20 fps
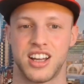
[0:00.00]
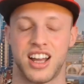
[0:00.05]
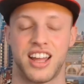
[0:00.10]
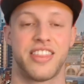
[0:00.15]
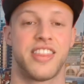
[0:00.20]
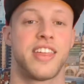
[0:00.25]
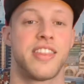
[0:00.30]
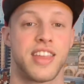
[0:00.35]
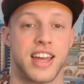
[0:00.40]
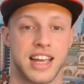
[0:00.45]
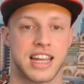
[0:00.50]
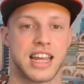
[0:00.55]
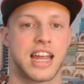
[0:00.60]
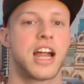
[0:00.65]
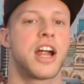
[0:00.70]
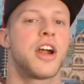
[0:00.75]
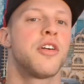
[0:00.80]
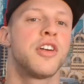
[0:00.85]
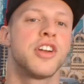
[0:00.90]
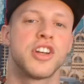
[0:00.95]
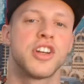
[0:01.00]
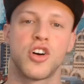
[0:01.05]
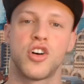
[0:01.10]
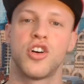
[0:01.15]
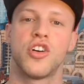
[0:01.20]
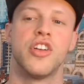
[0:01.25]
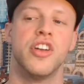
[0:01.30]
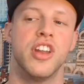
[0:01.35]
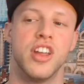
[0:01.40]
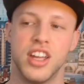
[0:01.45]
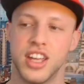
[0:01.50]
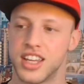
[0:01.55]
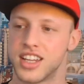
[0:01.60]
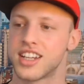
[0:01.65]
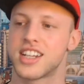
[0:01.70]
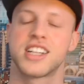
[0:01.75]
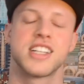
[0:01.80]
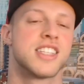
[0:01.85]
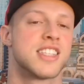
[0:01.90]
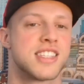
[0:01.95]
And then that carried on
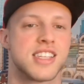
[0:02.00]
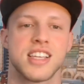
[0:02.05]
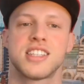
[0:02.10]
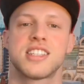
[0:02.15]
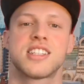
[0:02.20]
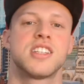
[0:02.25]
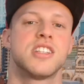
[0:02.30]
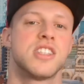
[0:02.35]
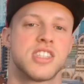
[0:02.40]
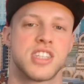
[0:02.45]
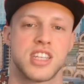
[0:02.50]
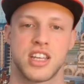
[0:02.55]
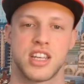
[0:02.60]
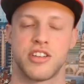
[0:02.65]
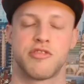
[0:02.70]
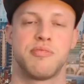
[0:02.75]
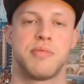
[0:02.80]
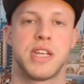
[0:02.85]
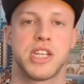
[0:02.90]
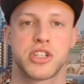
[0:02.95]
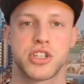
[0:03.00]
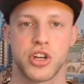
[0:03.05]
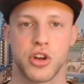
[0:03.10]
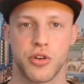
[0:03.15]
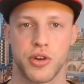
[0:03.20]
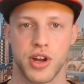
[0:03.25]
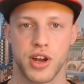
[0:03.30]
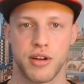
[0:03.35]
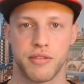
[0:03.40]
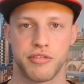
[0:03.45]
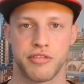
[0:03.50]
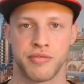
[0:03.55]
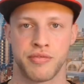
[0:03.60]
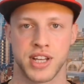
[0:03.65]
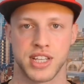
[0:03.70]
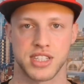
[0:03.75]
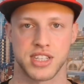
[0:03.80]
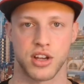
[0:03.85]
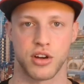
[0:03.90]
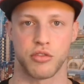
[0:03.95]
consistency of me showing up for
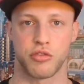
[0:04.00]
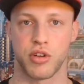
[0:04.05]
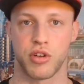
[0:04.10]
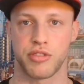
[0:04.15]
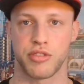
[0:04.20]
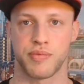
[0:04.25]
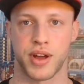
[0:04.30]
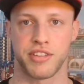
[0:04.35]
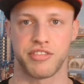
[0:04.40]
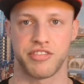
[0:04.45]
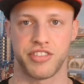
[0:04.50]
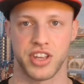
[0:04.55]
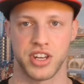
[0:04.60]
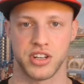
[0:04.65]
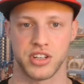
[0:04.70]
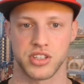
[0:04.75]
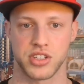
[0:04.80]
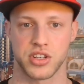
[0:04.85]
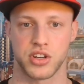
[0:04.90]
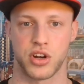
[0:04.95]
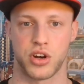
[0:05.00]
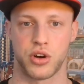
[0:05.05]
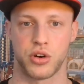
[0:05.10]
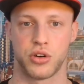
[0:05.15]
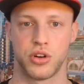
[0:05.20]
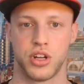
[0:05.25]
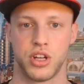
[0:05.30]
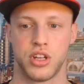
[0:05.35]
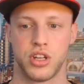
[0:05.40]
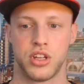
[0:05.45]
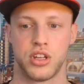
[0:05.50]
myself with my fitness goal,